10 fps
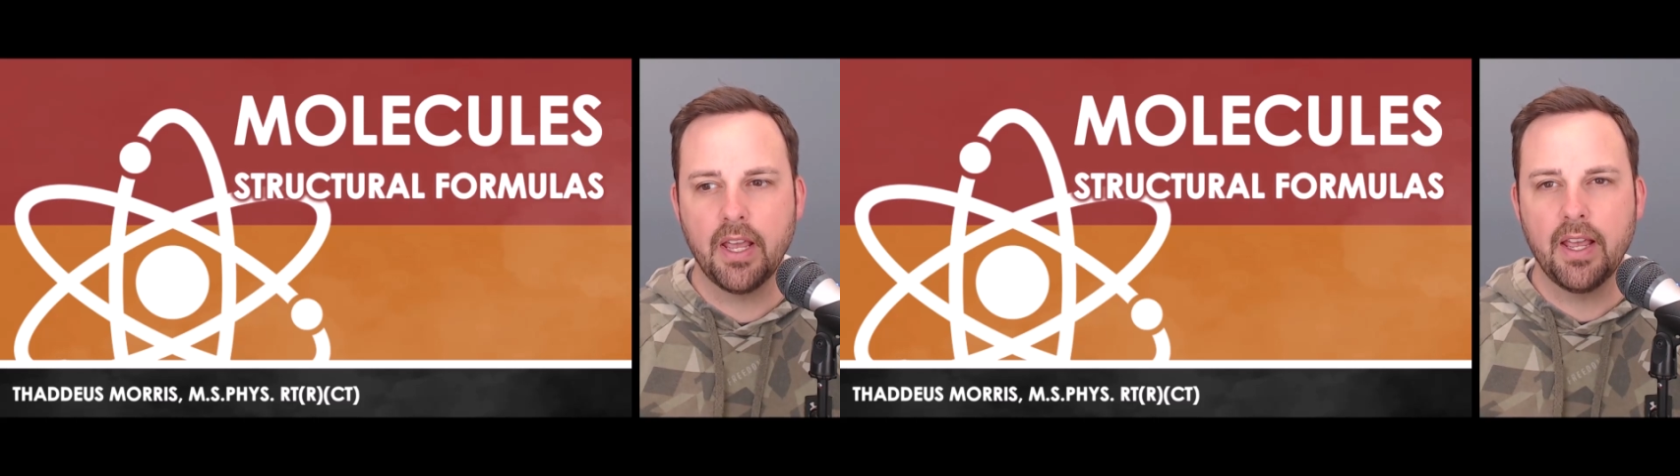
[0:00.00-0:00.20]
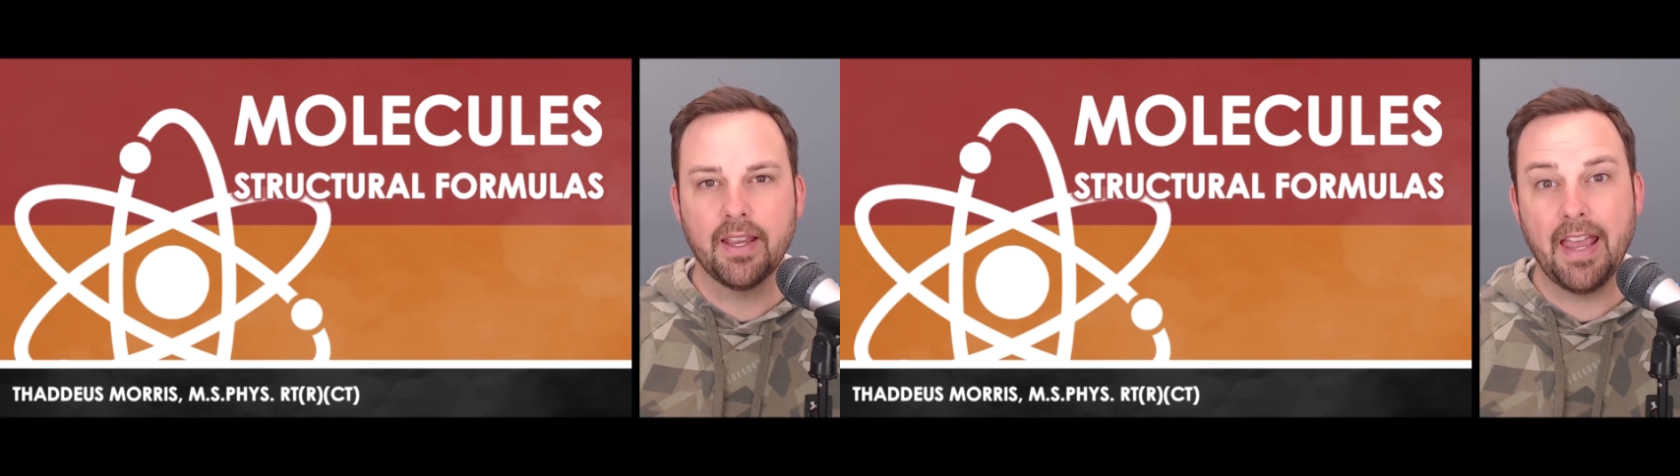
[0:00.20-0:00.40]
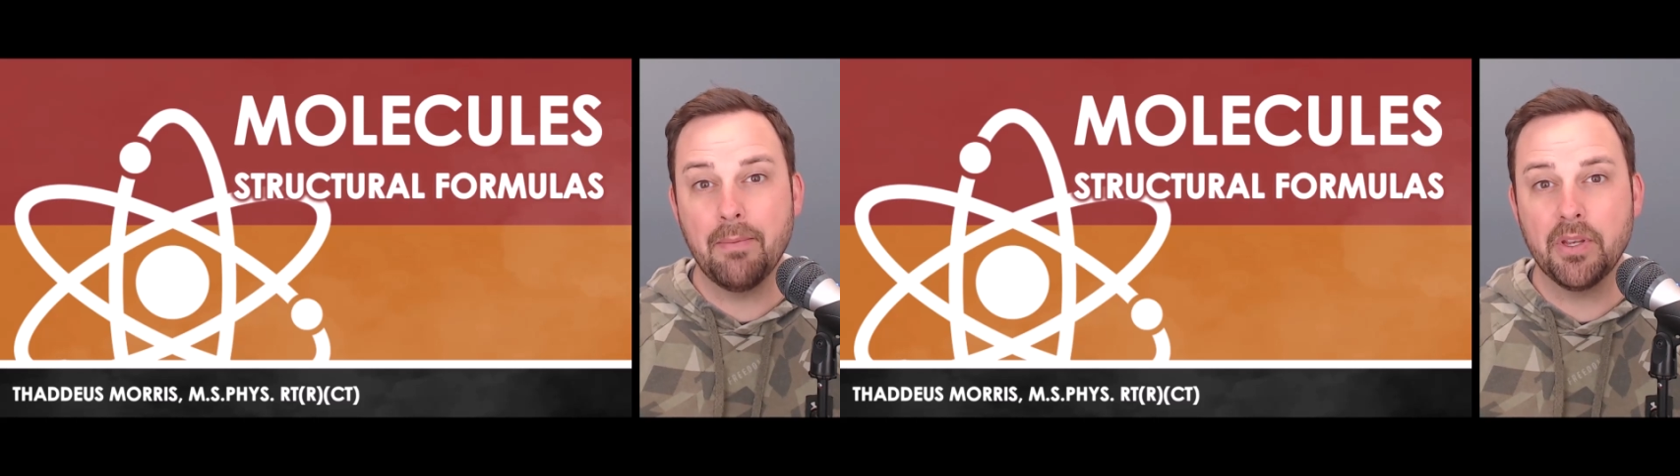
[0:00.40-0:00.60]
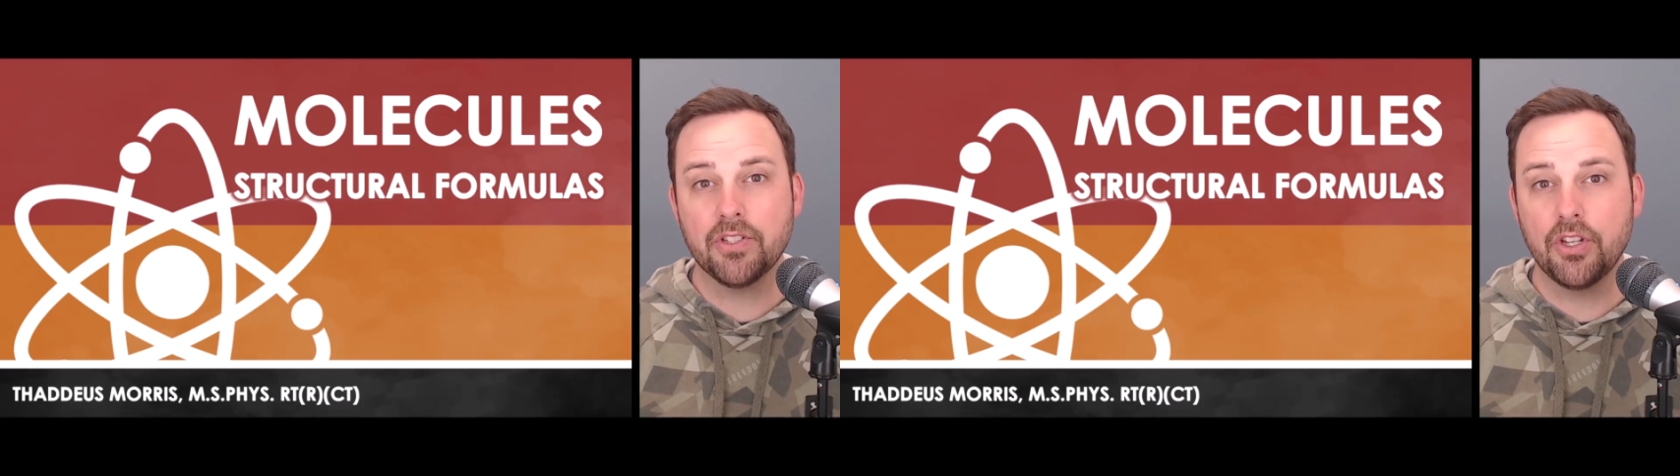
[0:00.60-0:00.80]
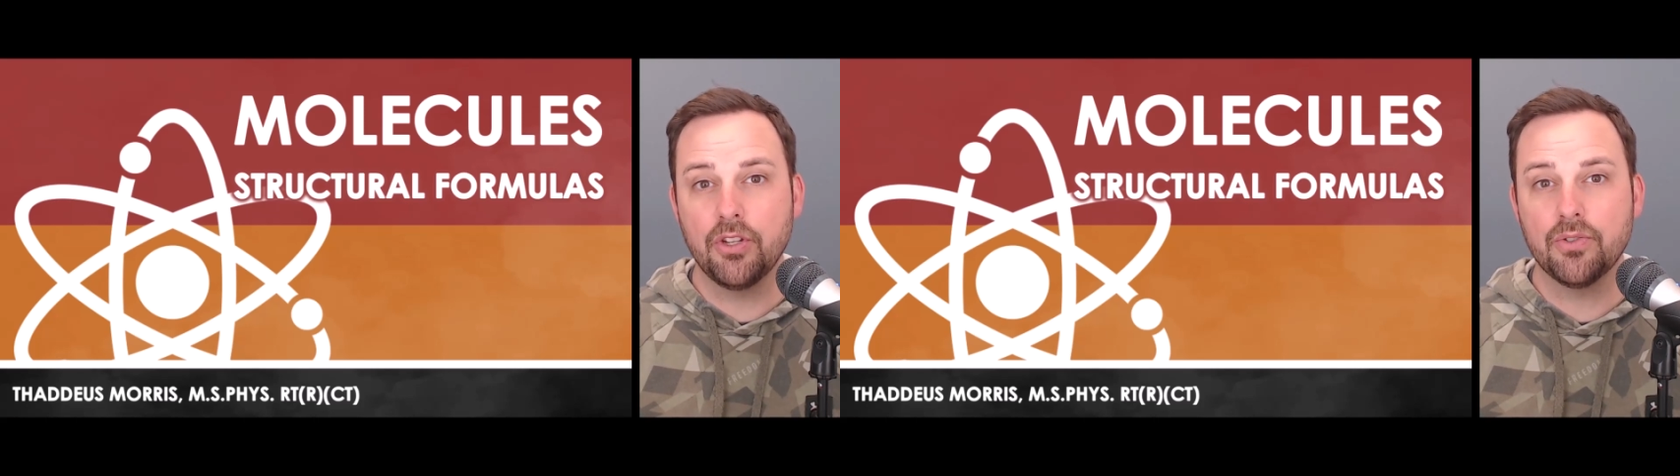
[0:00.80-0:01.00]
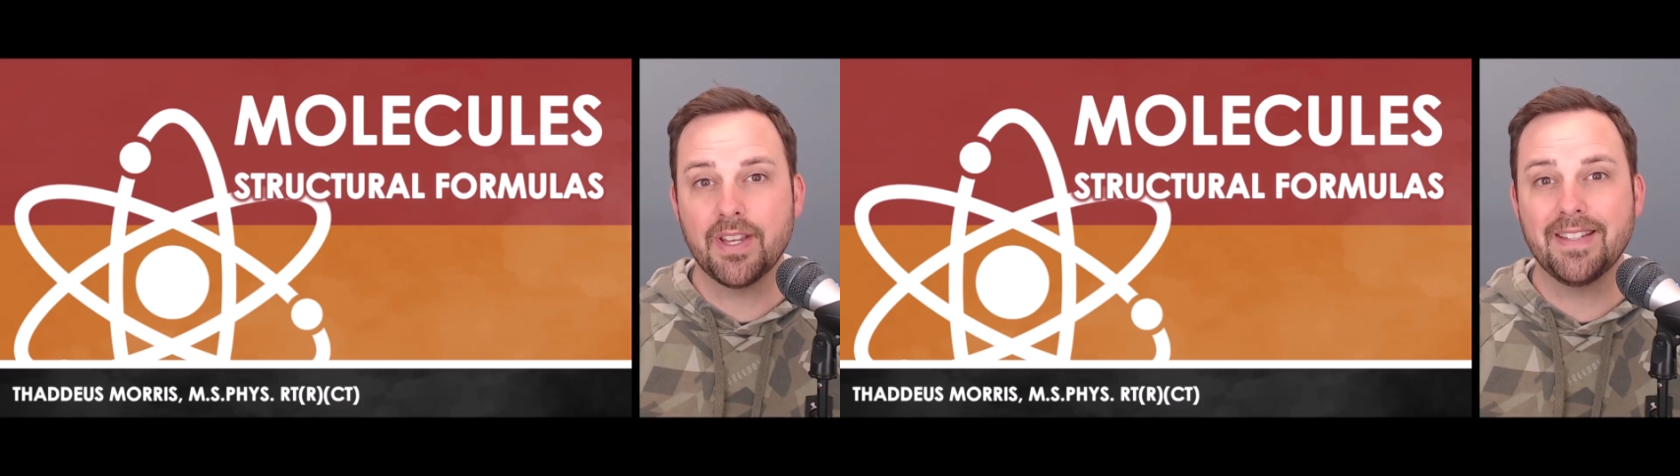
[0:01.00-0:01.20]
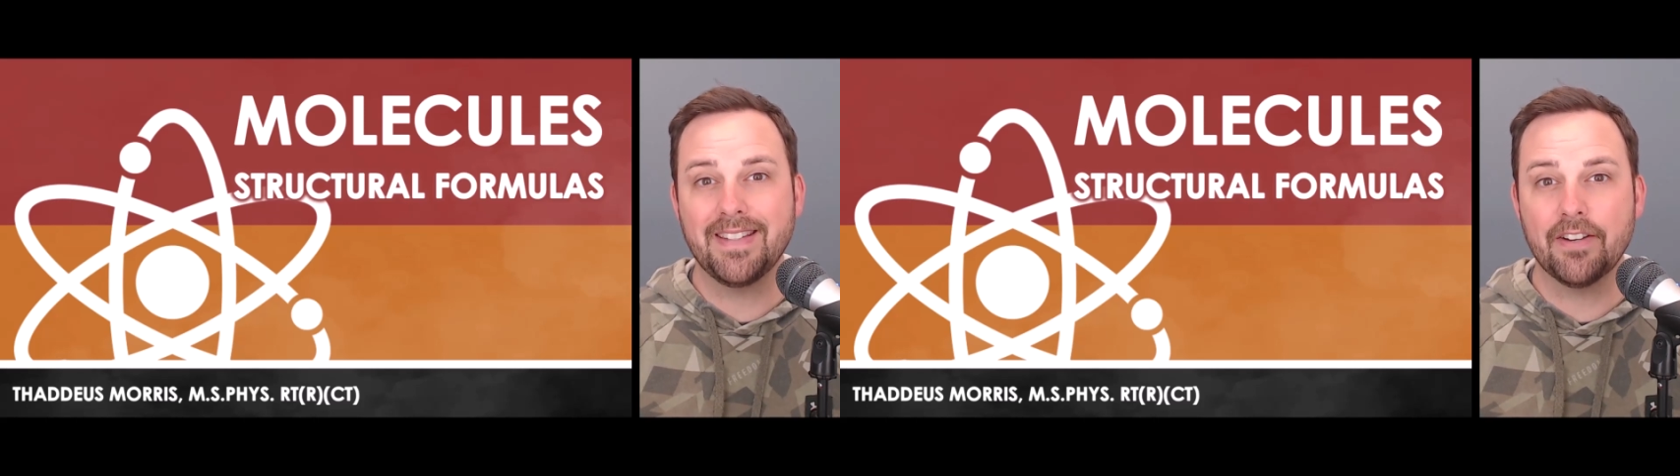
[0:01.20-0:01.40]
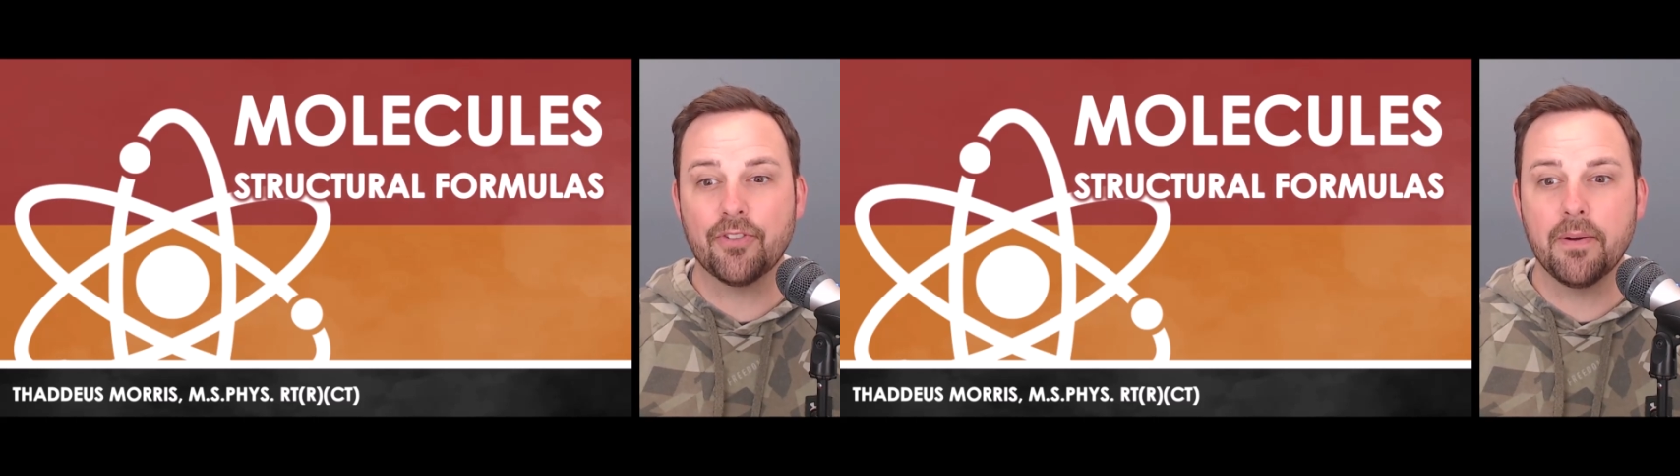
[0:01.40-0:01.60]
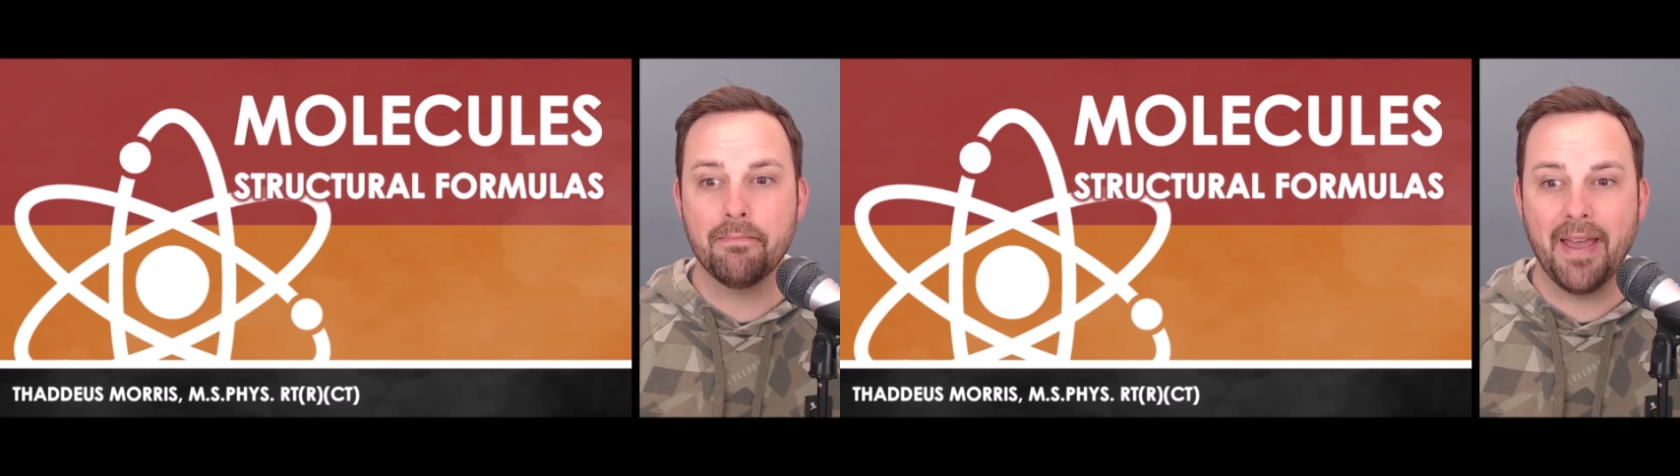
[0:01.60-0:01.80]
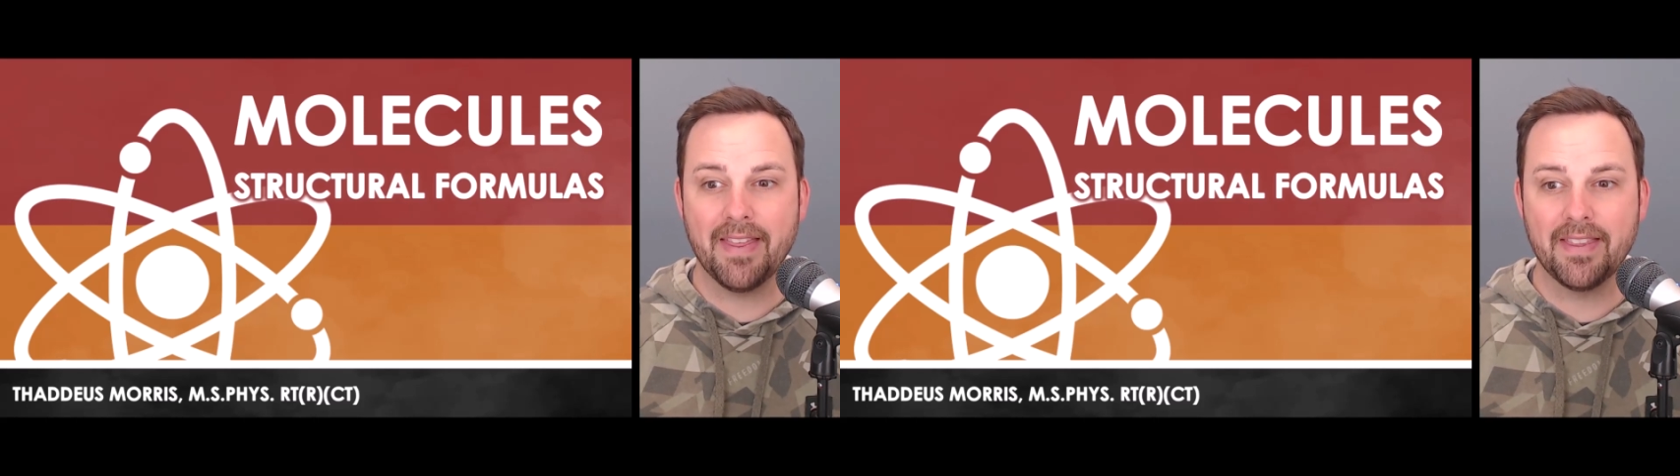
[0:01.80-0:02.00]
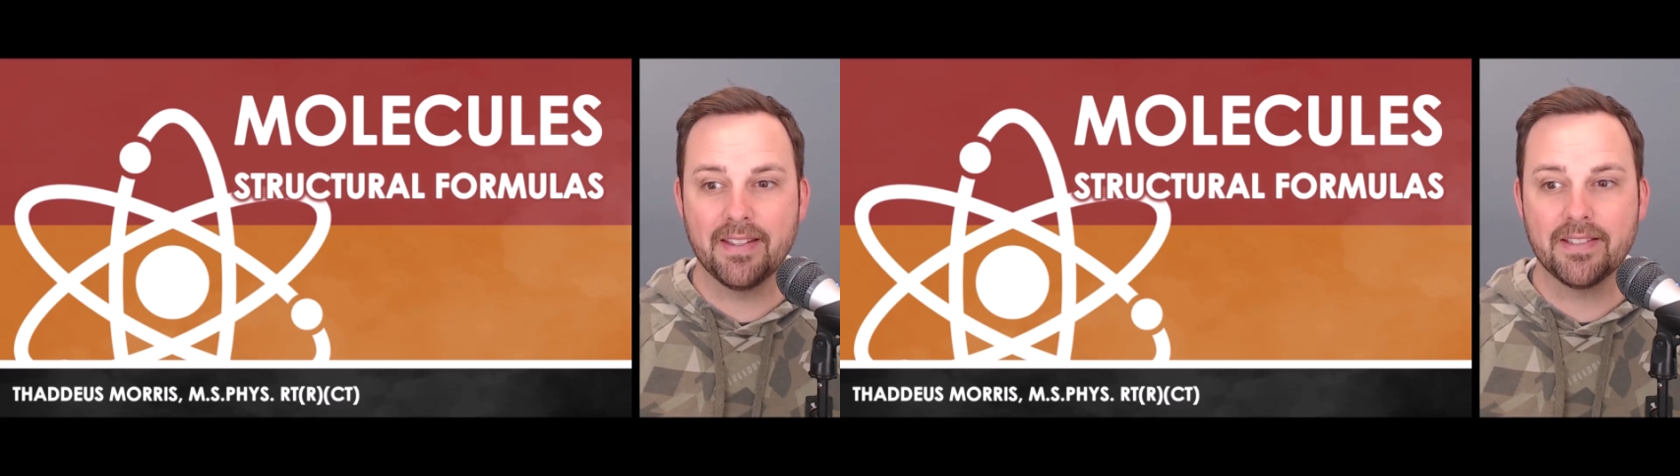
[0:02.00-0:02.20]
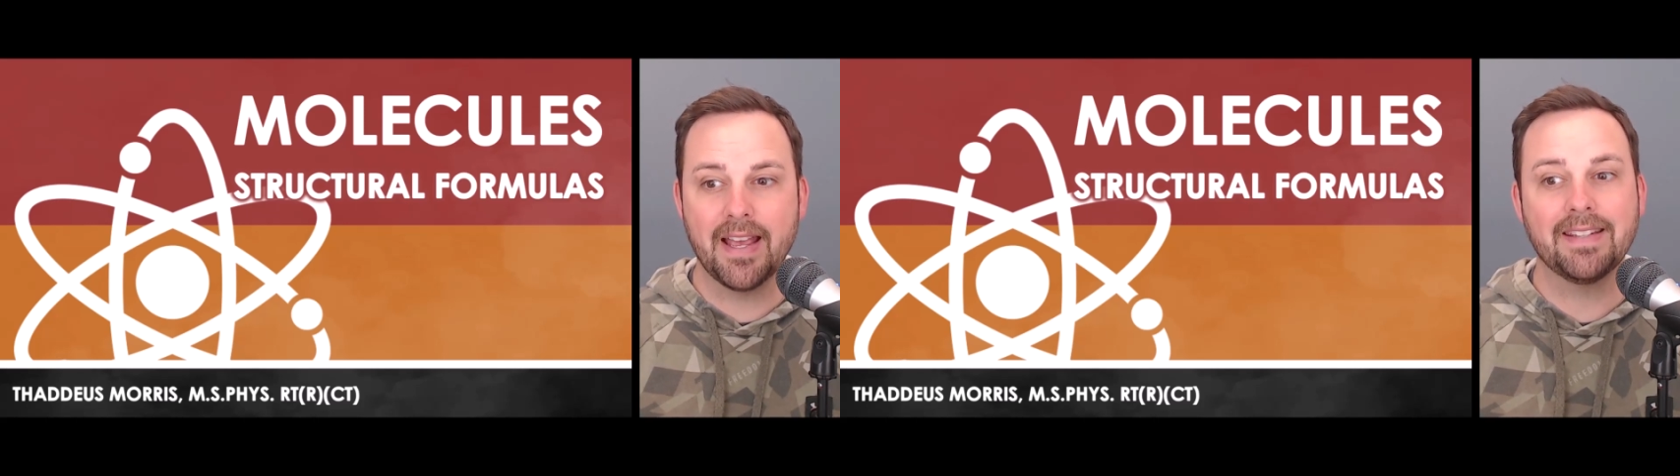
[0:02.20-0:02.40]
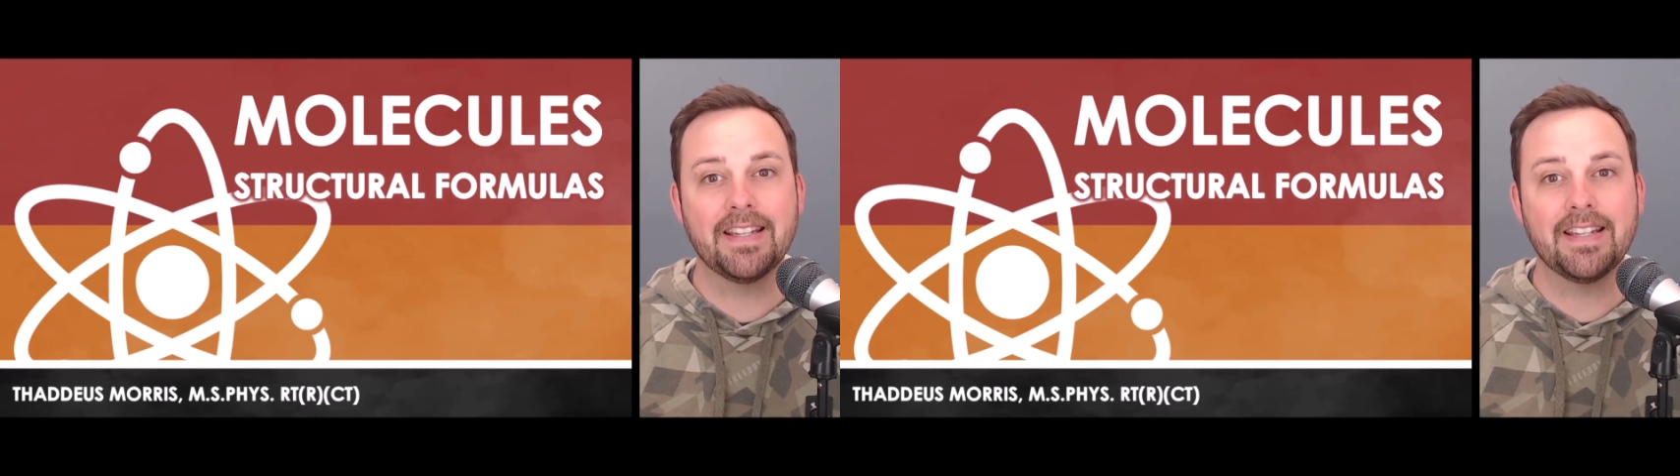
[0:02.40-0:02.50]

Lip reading: Chemists use different methods at